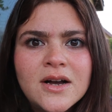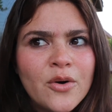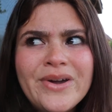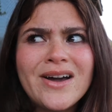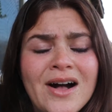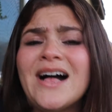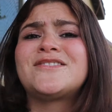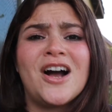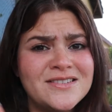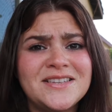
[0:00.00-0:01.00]
We all have
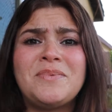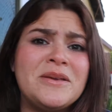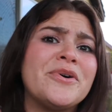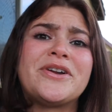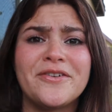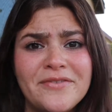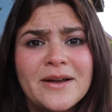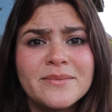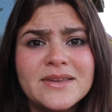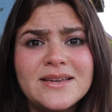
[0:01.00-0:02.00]
toxic people in our
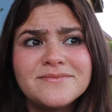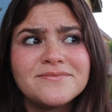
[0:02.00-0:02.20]
family.